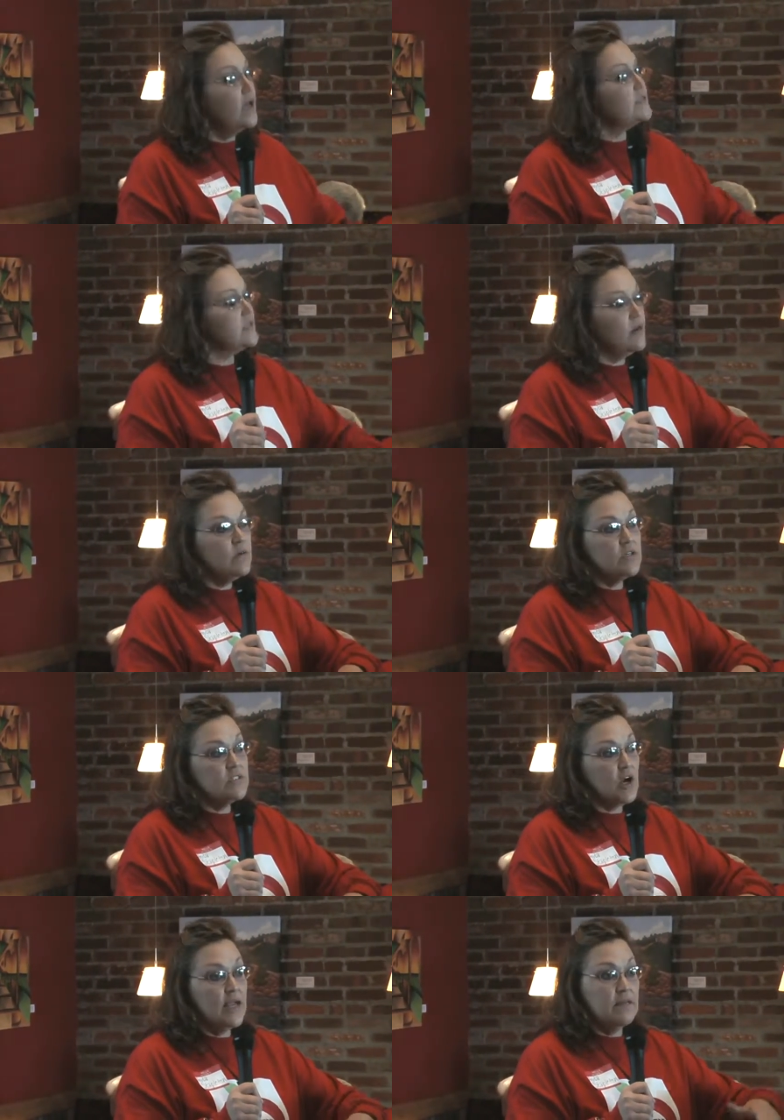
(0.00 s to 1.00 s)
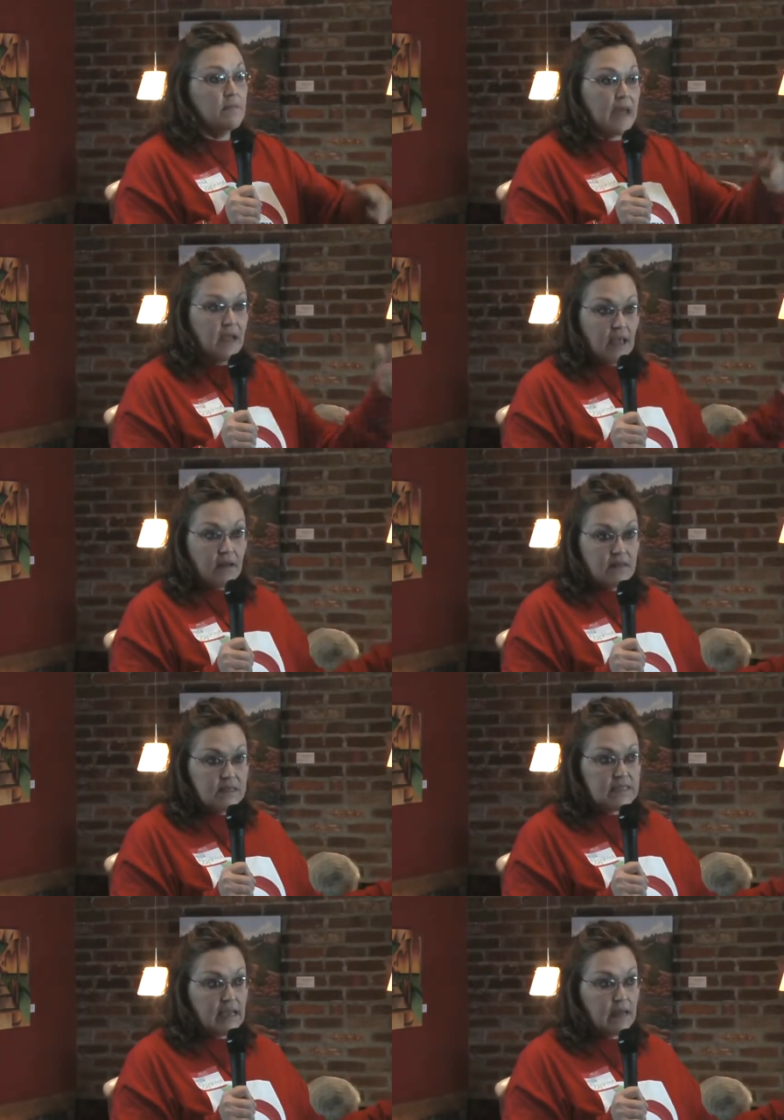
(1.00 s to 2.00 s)
Some are trying to back out of
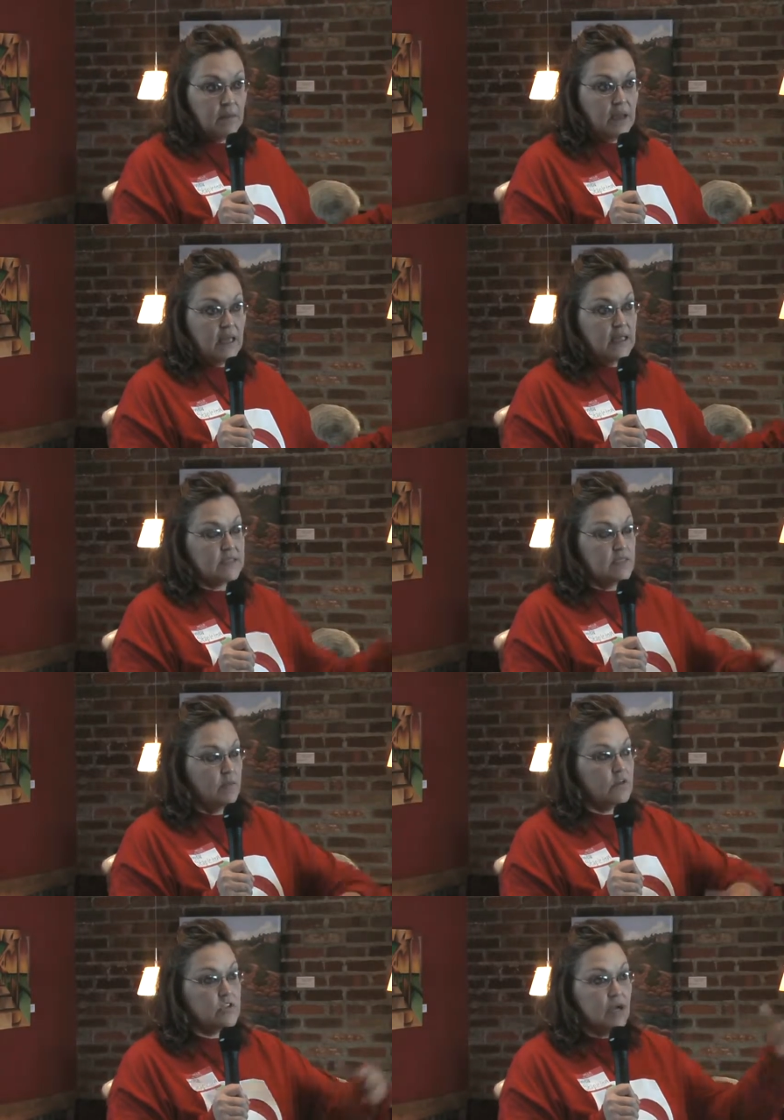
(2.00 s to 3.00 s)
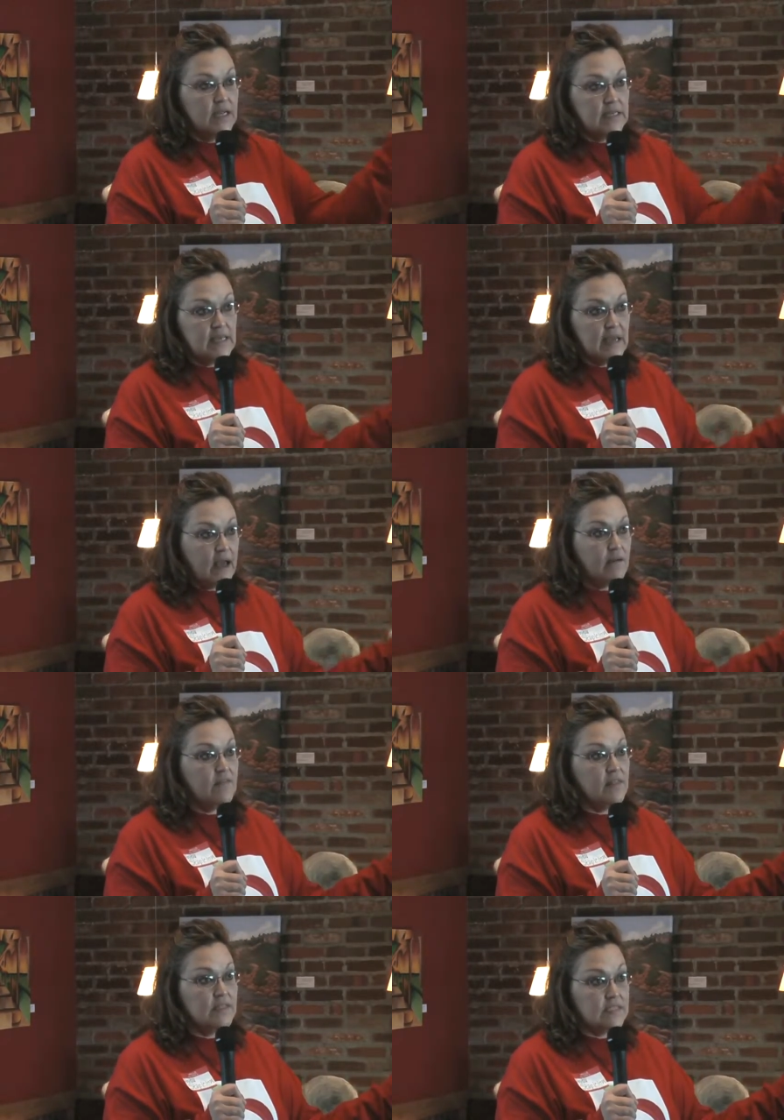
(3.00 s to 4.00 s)
the data mining, some are trying to get out of
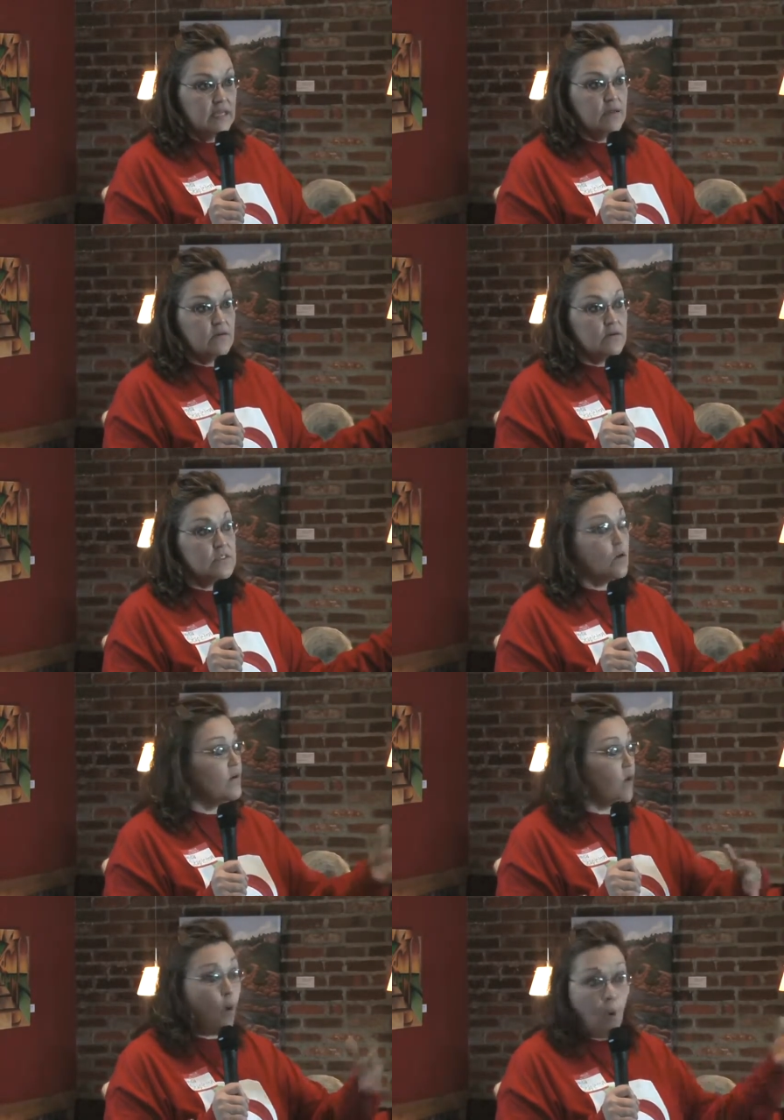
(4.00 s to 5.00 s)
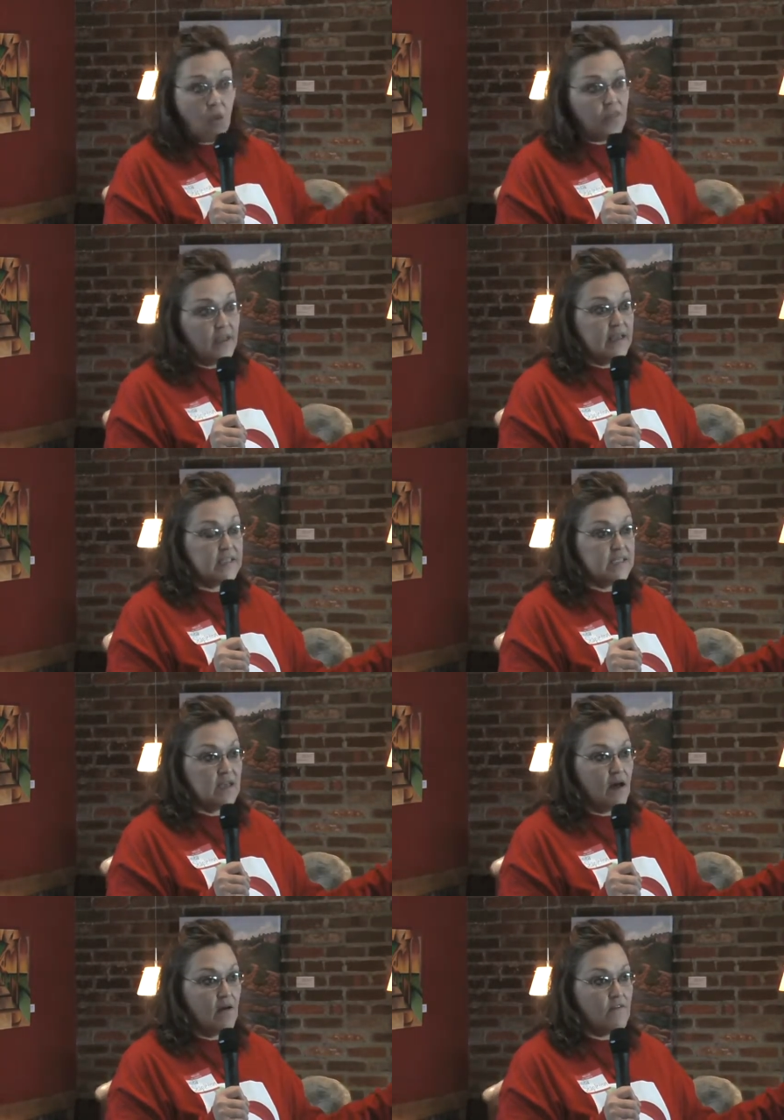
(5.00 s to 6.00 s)
standards or the whole thing
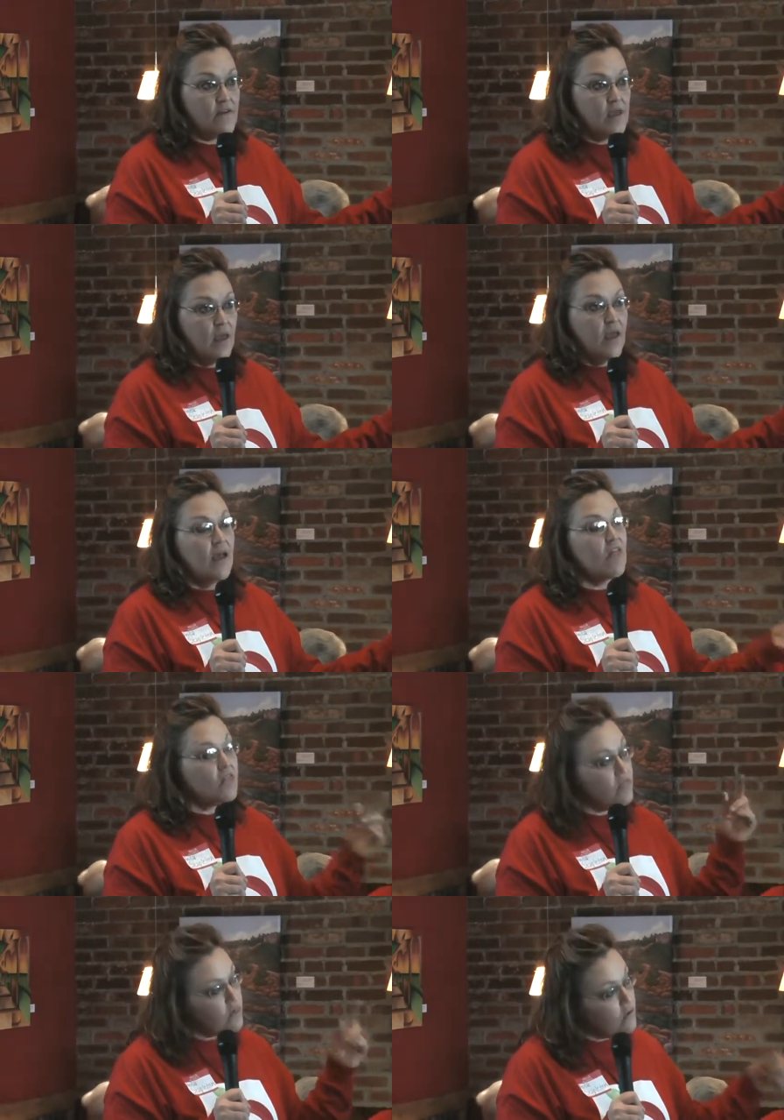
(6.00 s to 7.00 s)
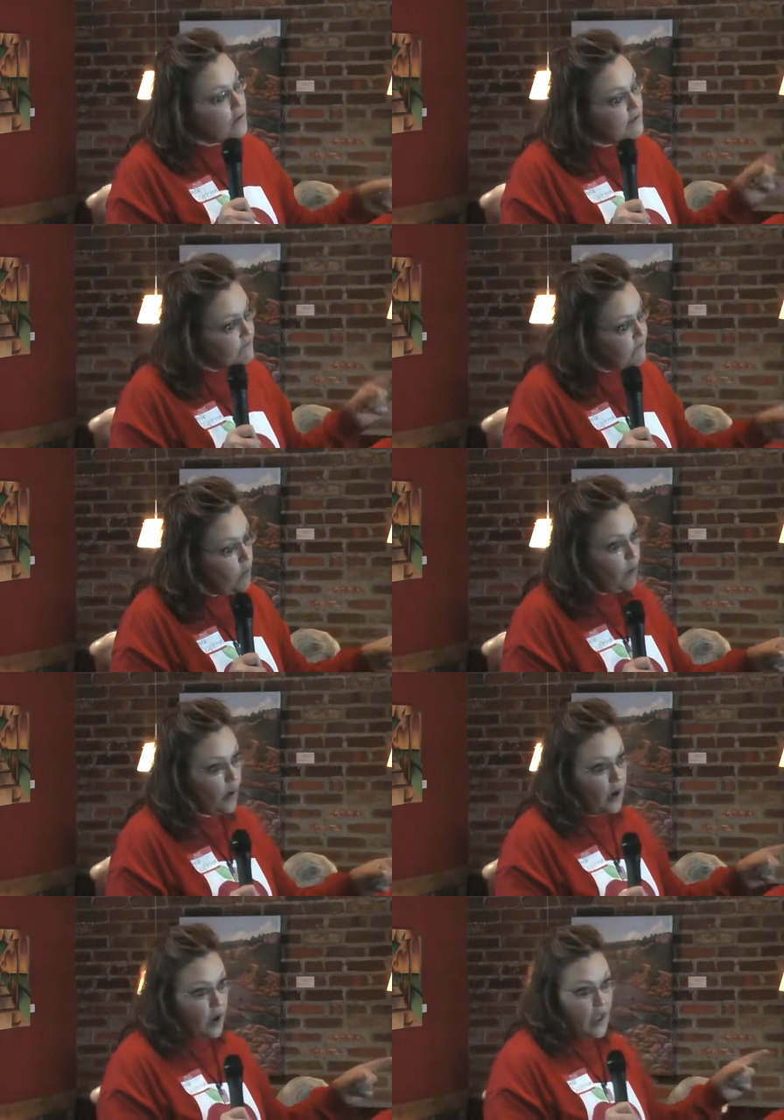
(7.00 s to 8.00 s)
itself.
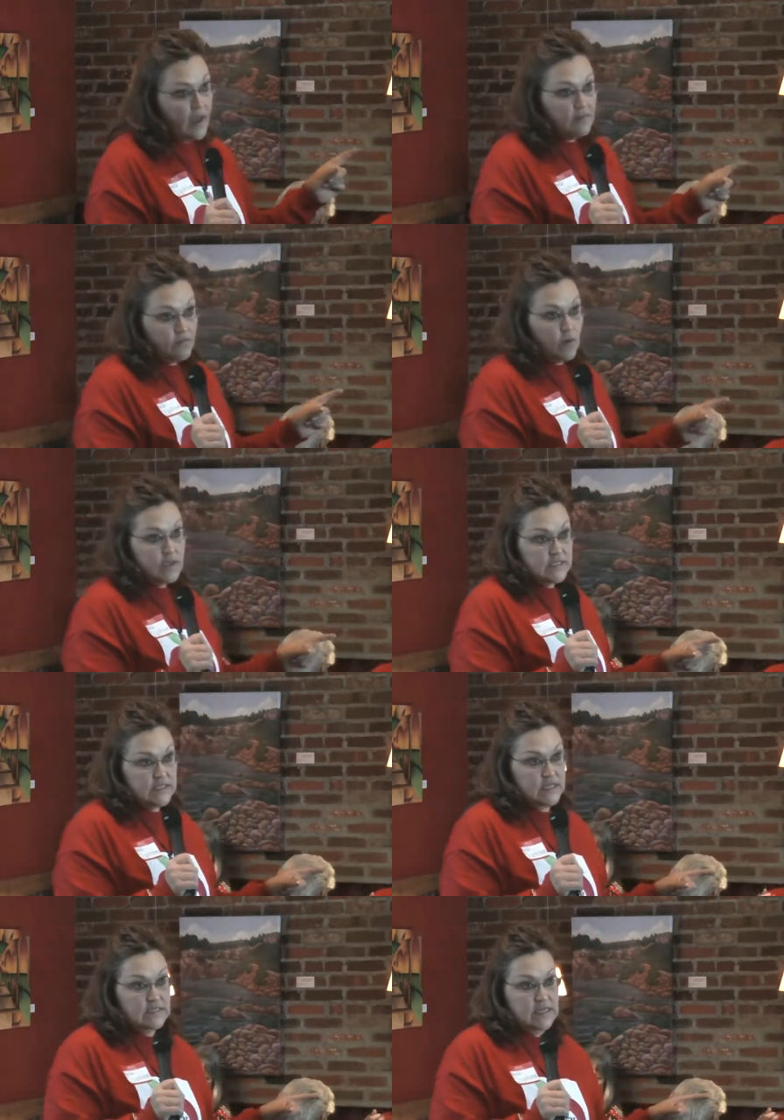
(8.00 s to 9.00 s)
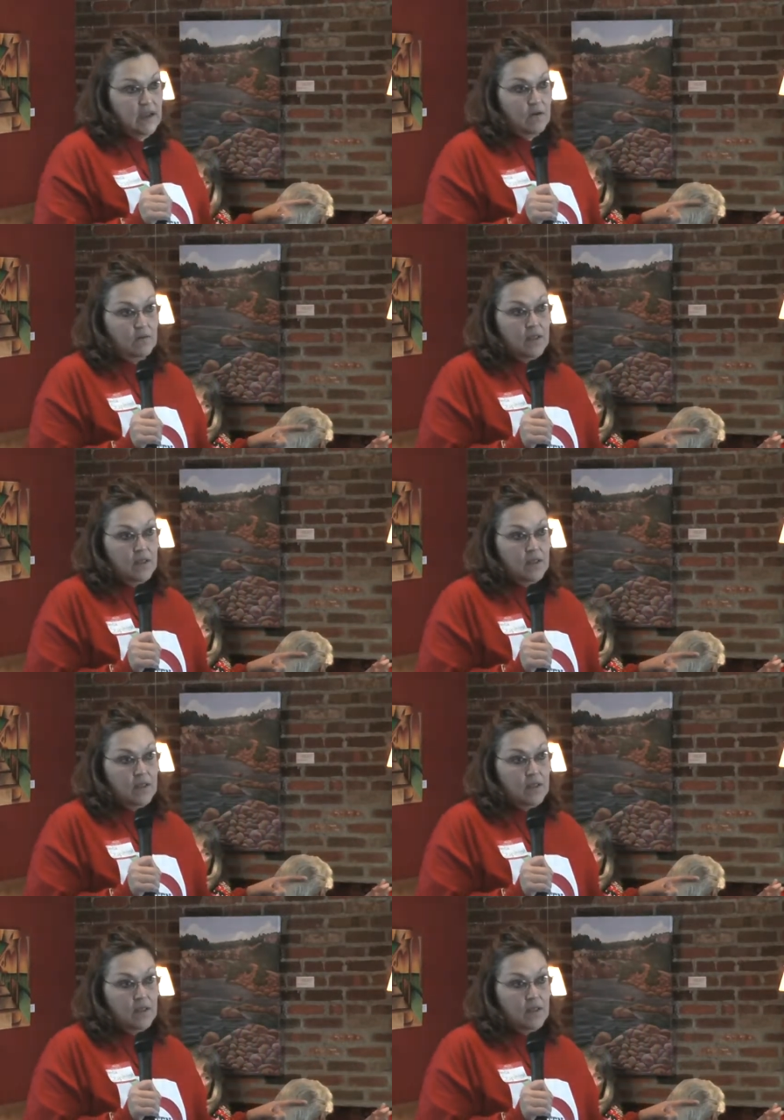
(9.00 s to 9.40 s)
34 out of 46 now.